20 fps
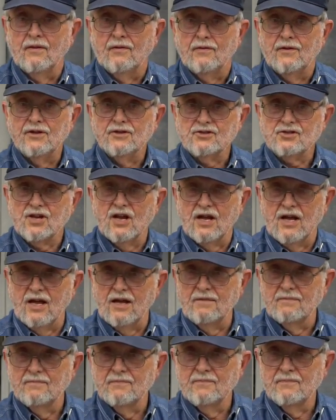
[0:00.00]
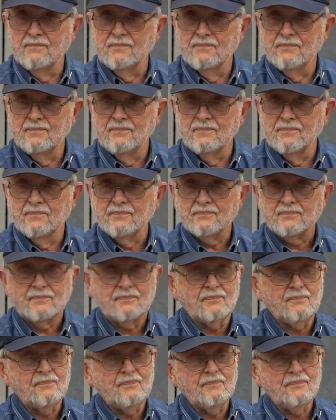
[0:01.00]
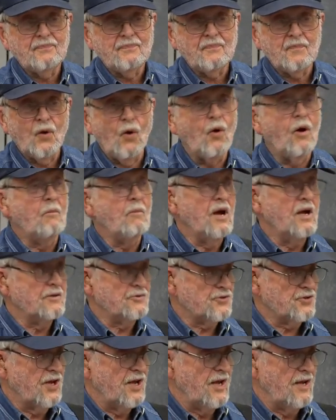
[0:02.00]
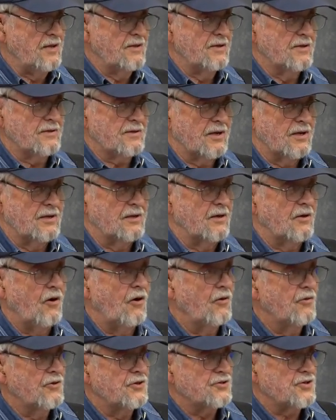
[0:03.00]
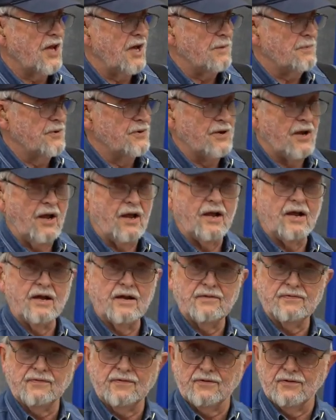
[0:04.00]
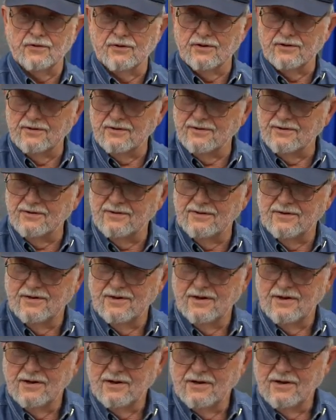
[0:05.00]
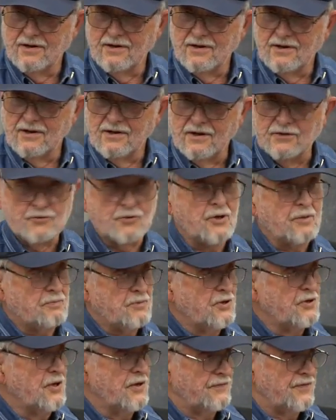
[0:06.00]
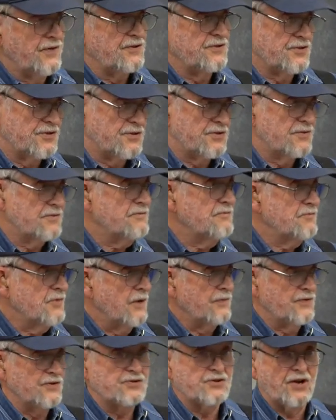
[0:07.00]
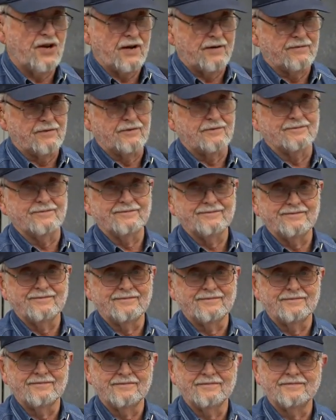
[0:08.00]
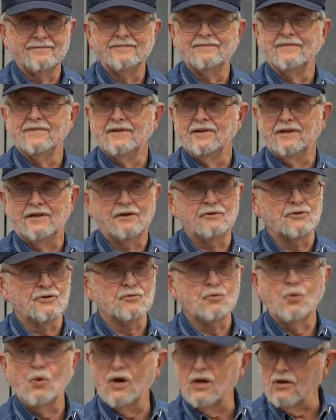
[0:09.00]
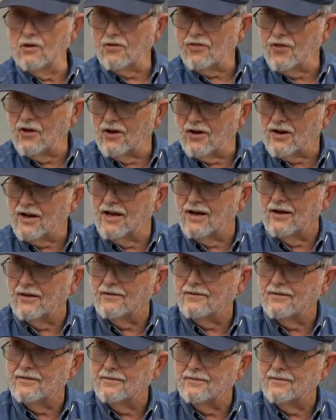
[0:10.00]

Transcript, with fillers: This time, well, I might say that uh, all this happened after a trip to Duffy's, Duffy's Tavern. It was well thought out.